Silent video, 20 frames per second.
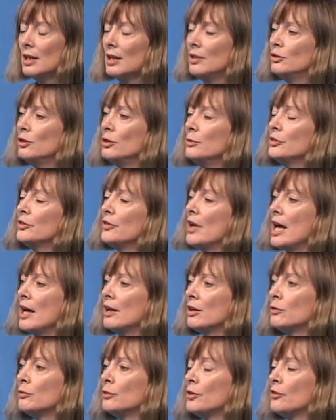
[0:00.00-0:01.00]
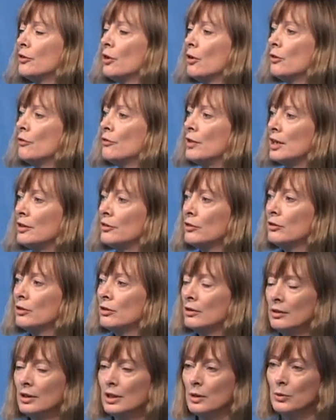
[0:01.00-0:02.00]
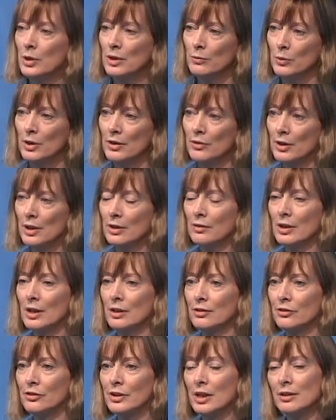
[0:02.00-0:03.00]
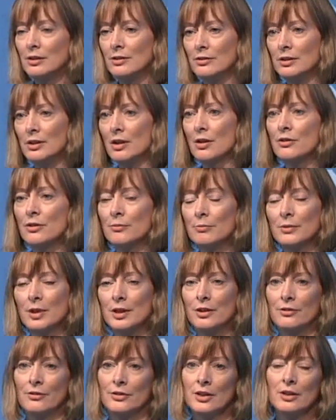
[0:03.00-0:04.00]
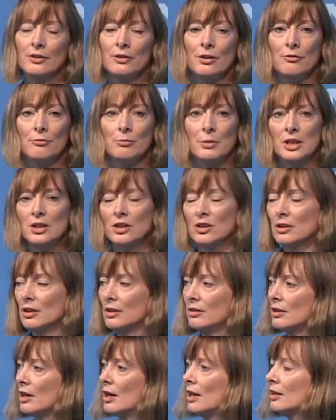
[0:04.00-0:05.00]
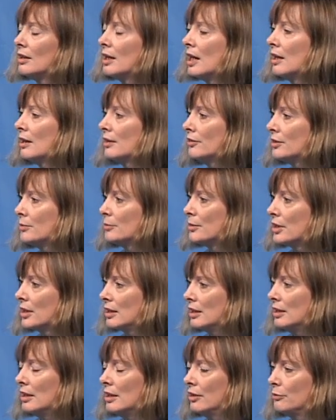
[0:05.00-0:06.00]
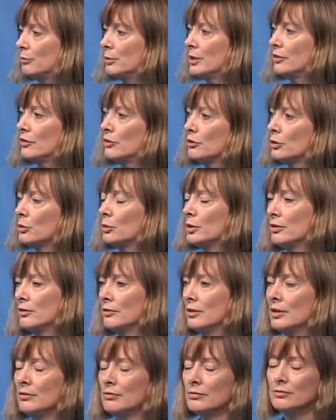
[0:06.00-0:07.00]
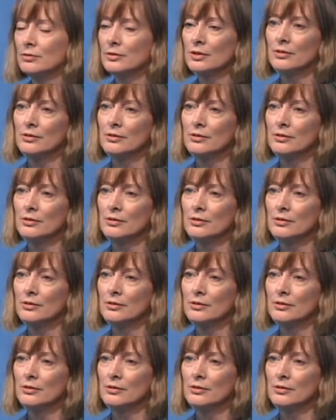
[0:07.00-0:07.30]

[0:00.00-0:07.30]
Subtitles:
In terms of how to resolve that, certainly we think that standard, some things I've mentioned are some of the key aspects to it, and